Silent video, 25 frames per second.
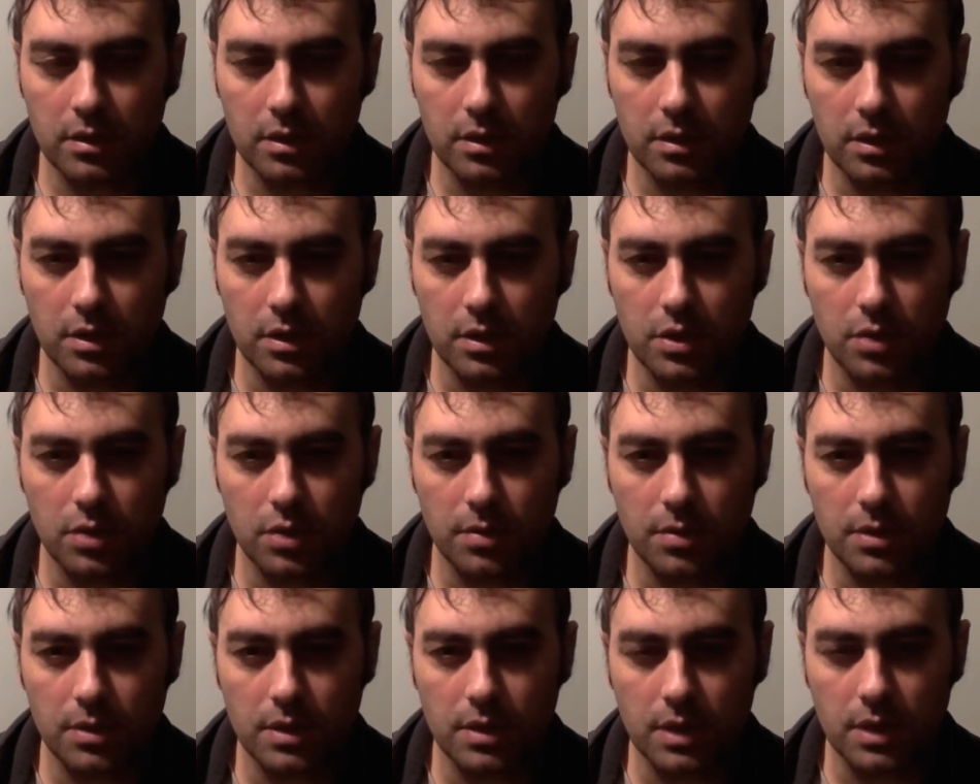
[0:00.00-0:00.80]
It's
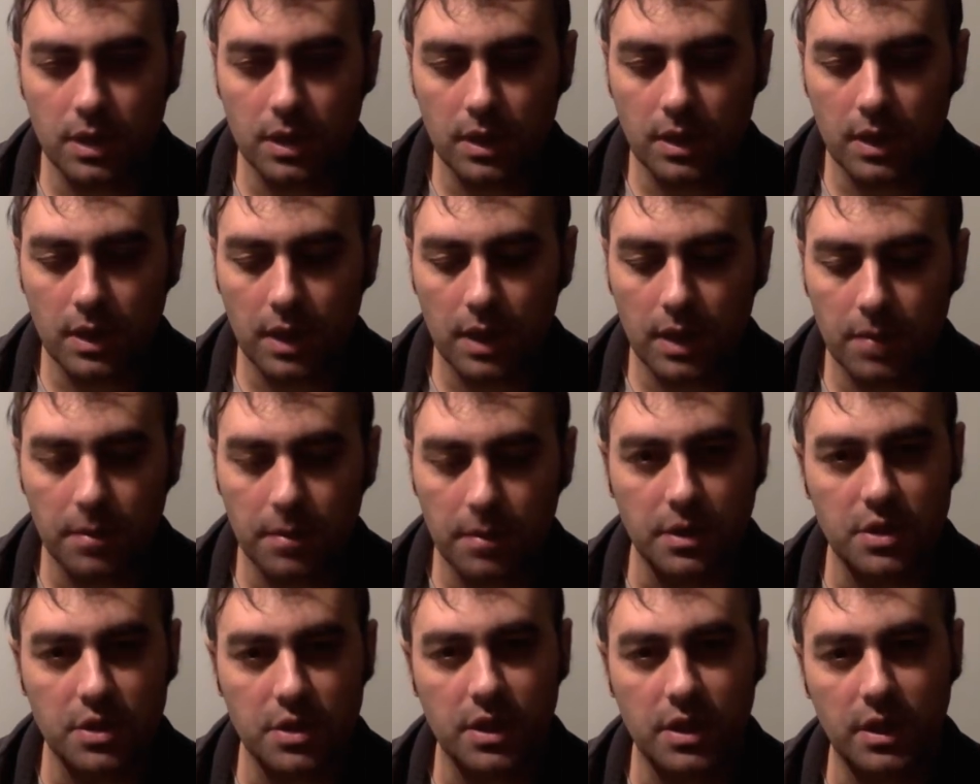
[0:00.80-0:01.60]
almost like that, but
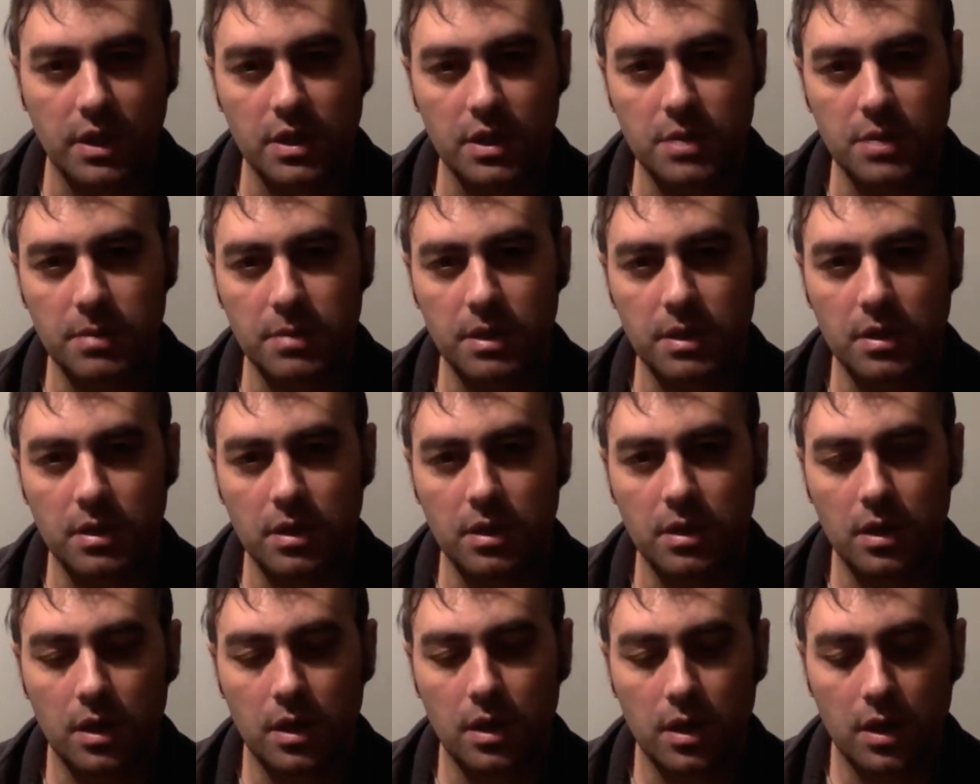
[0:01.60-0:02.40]
it's like it's been
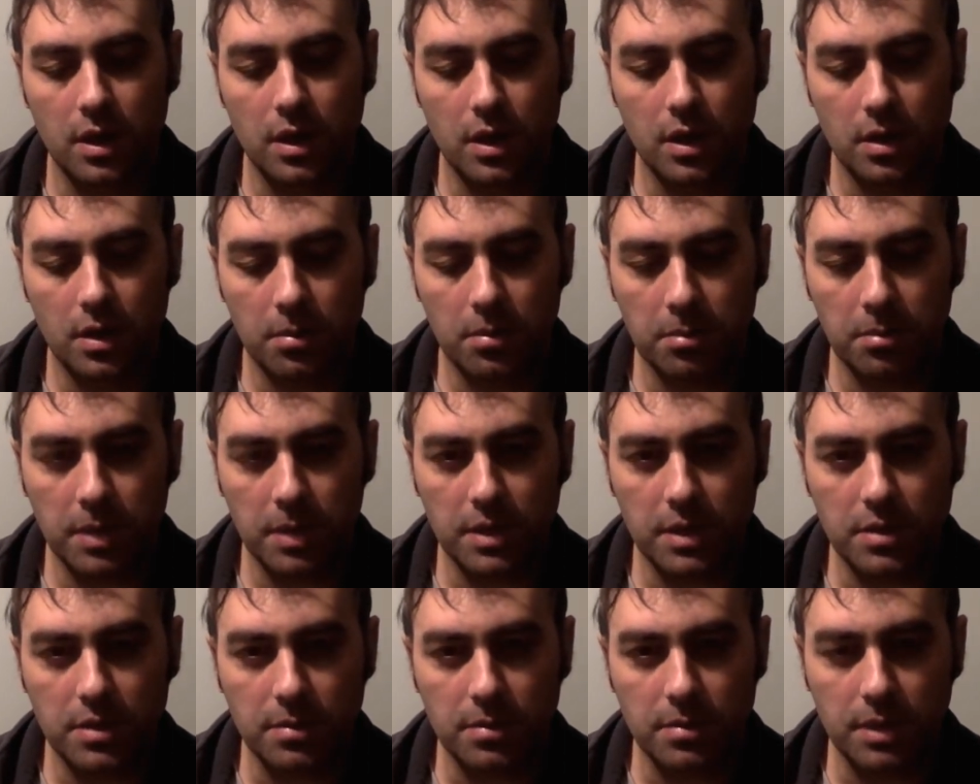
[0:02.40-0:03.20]

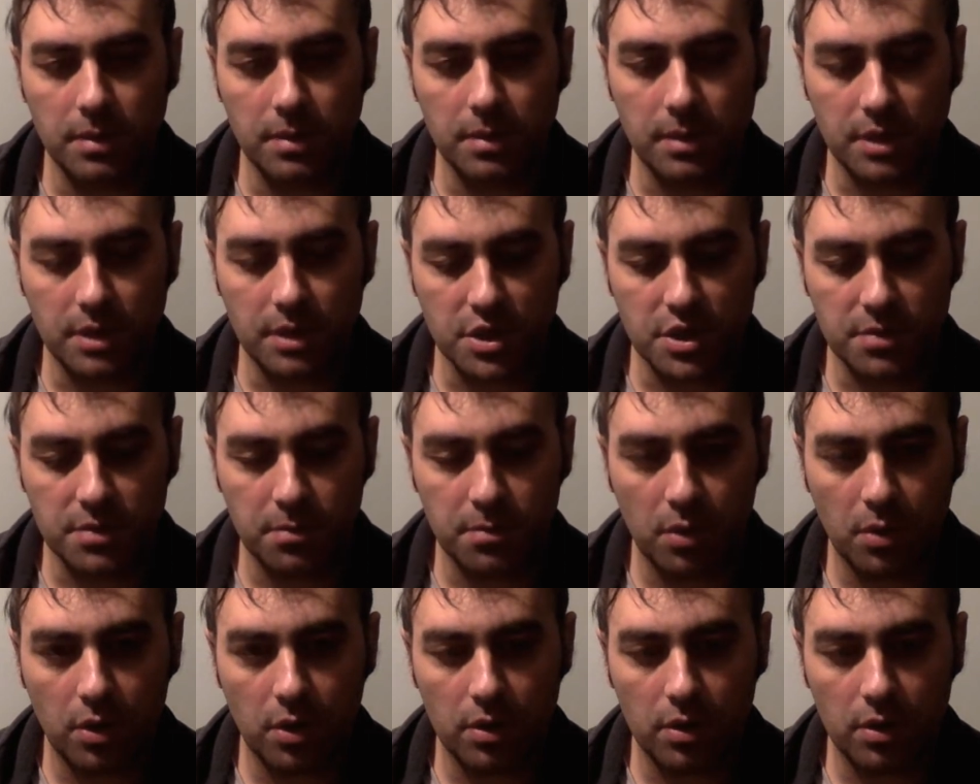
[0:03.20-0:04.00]
made to be a bit
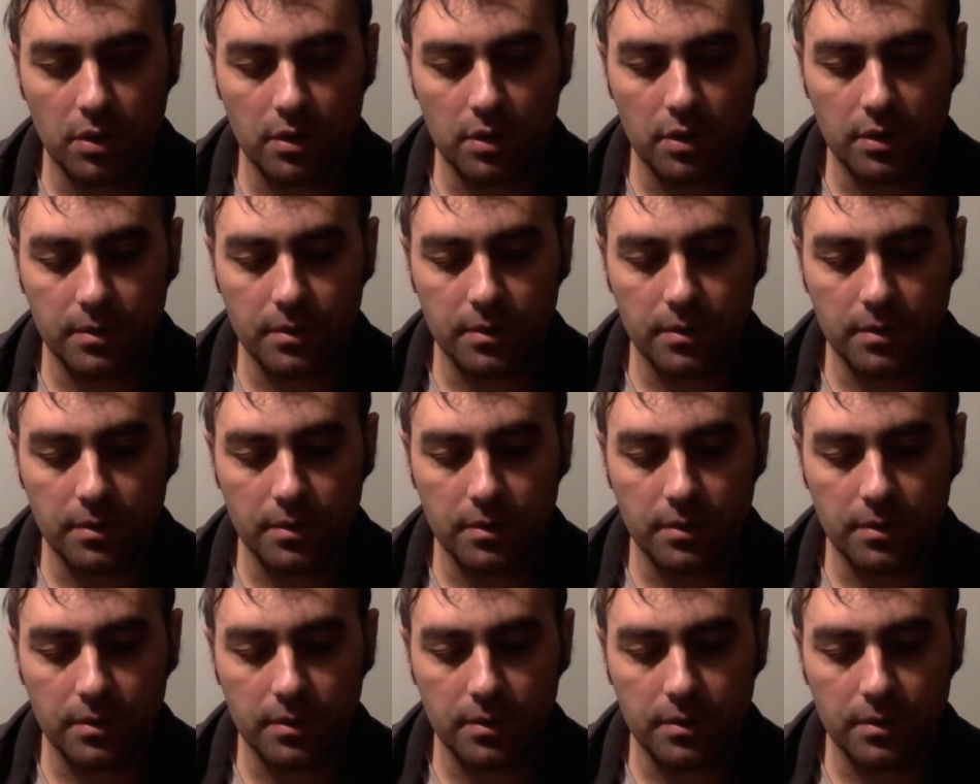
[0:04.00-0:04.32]
smaller.